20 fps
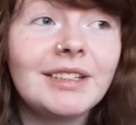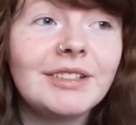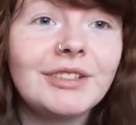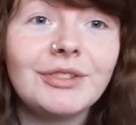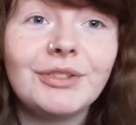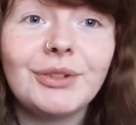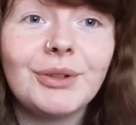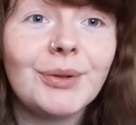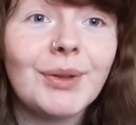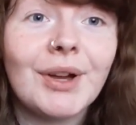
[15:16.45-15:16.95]

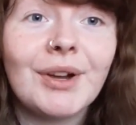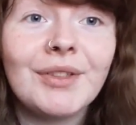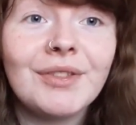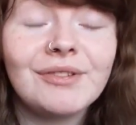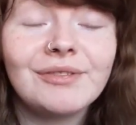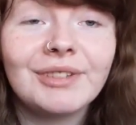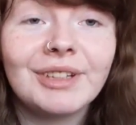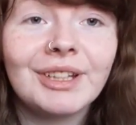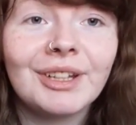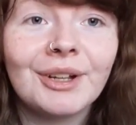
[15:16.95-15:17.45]
do that
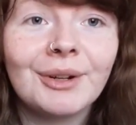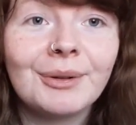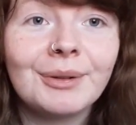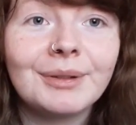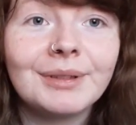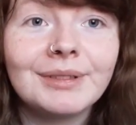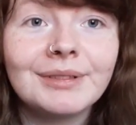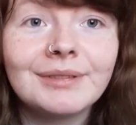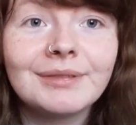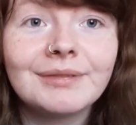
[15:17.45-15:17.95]
other
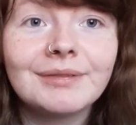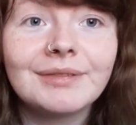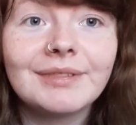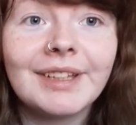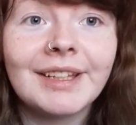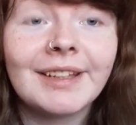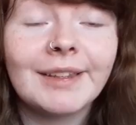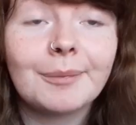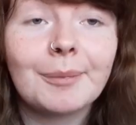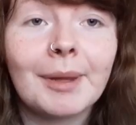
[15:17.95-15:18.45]
video
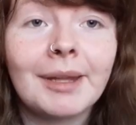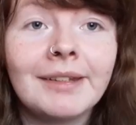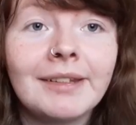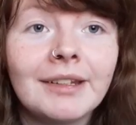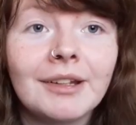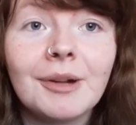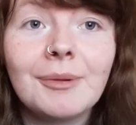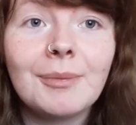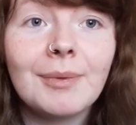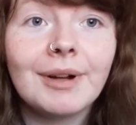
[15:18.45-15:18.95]

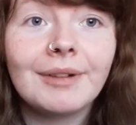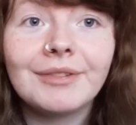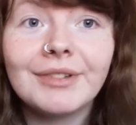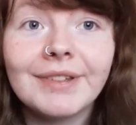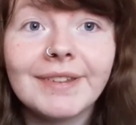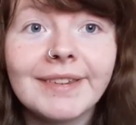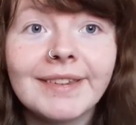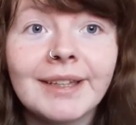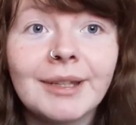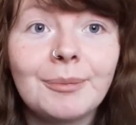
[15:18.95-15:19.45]
expanding on what I've
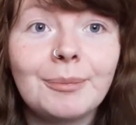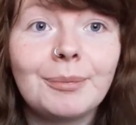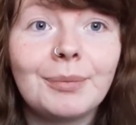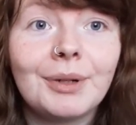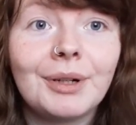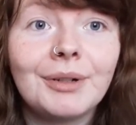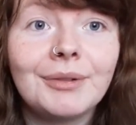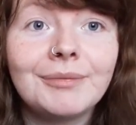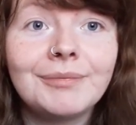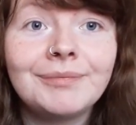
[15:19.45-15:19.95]
just said,
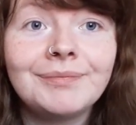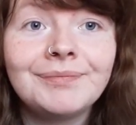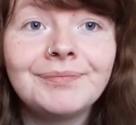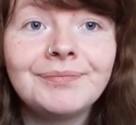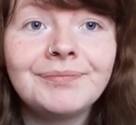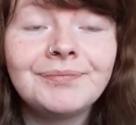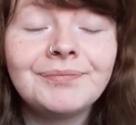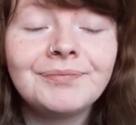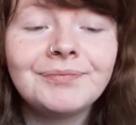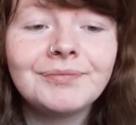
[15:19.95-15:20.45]
but
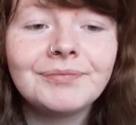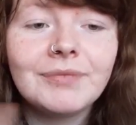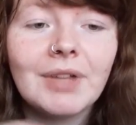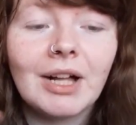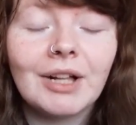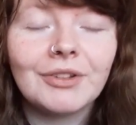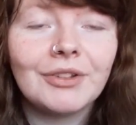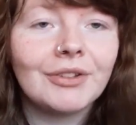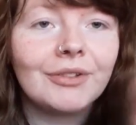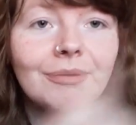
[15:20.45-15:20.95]

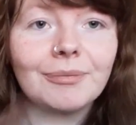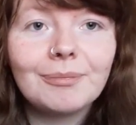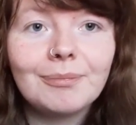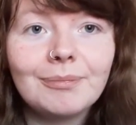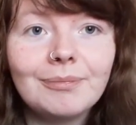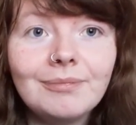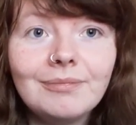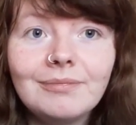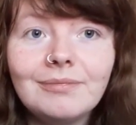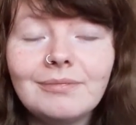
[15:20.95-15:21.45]
I'll just
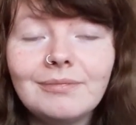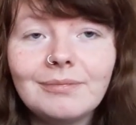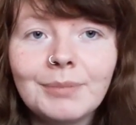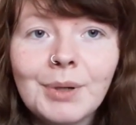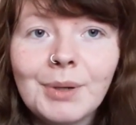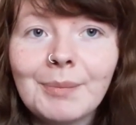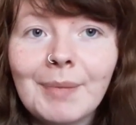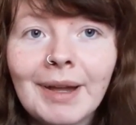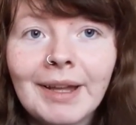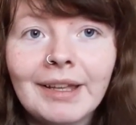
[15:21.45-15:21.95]

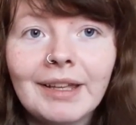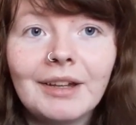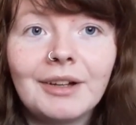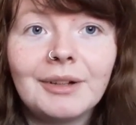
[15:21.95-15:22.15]
put my